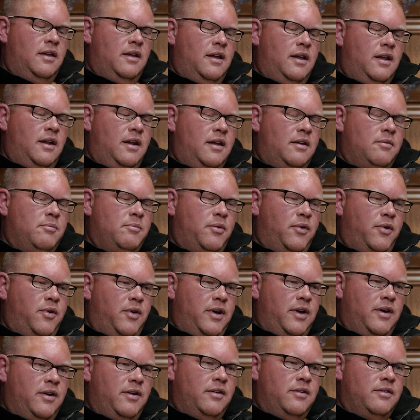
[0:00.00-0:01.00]
Any
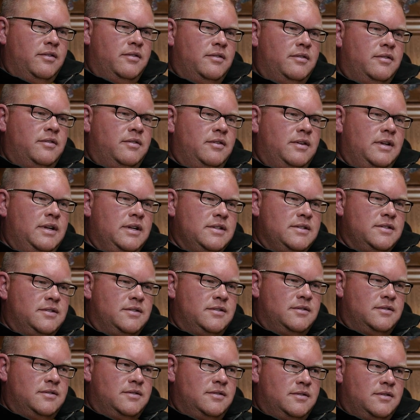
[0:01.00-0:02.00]
employer that
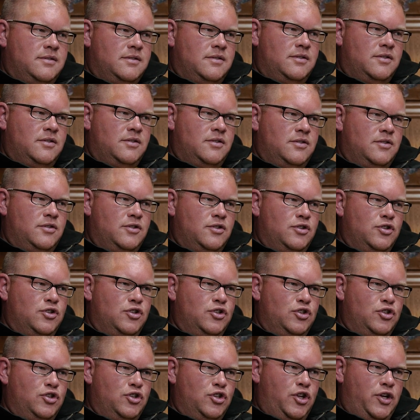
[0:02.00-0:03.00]
is
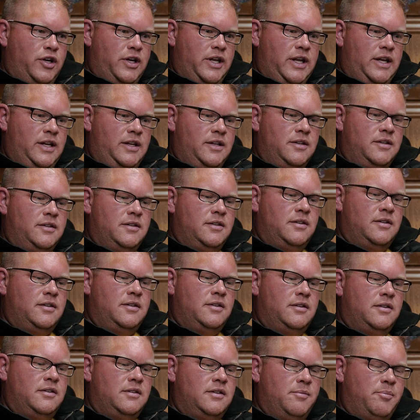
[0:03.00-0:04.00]
looking
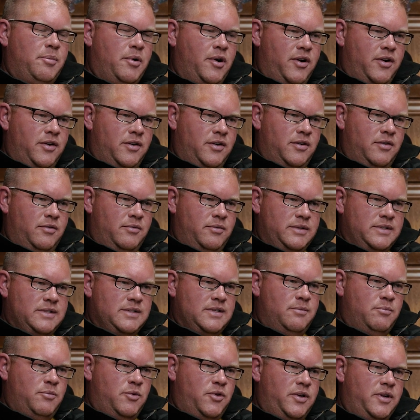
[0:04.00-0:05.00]
to partner with
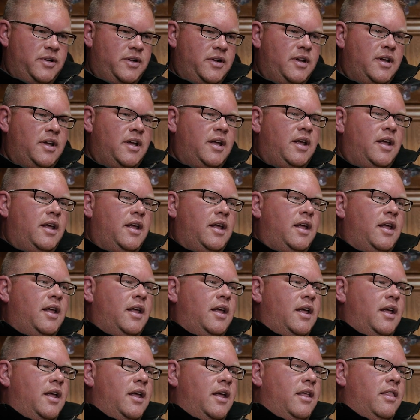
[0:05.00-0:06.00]
someone,
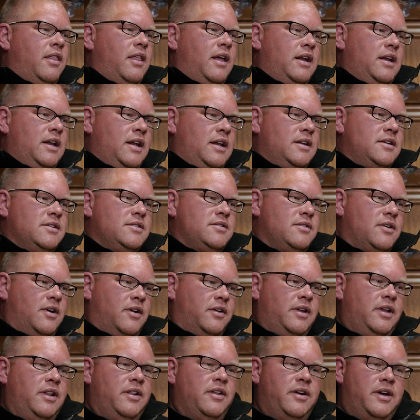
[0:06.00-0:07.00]
they need to
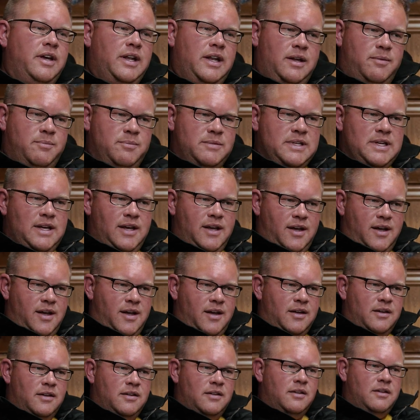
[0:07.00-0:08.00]
strongly look at
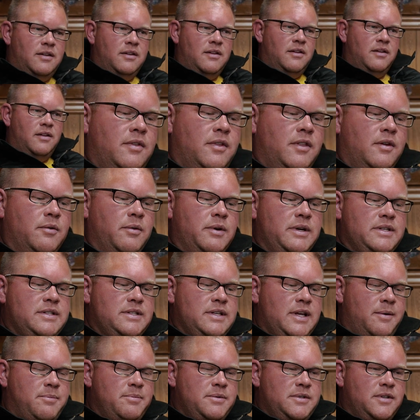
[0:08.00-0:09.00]
MTI. The
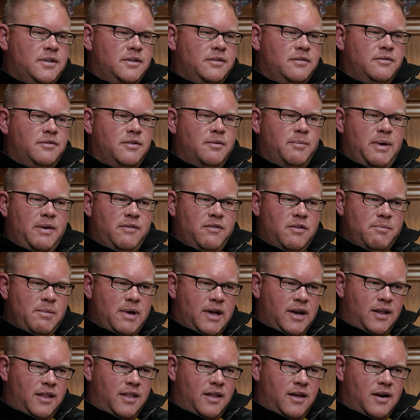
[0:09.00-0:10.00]
reception from
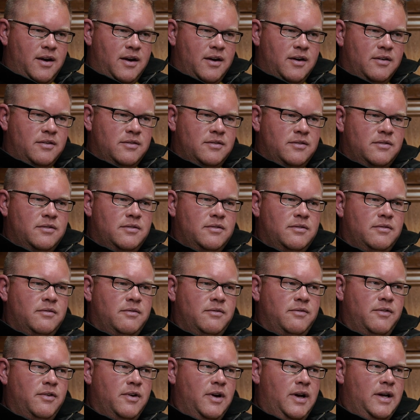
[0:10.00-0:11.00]
everybody there
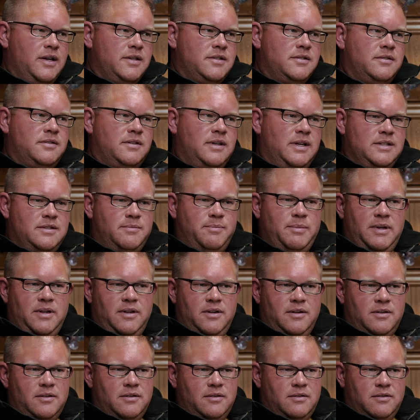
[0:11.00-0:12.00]
for us has
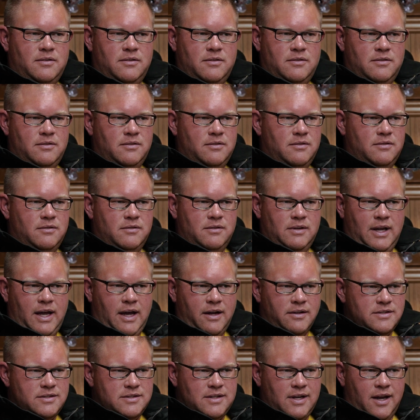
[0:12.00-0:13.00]
been
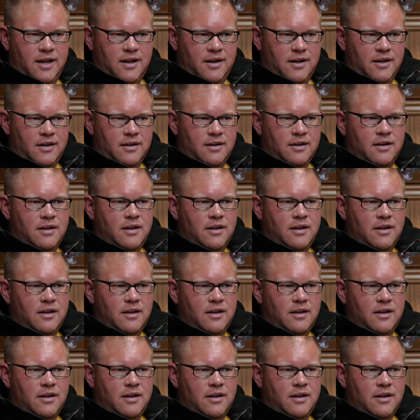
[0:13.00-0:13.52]
outstanding.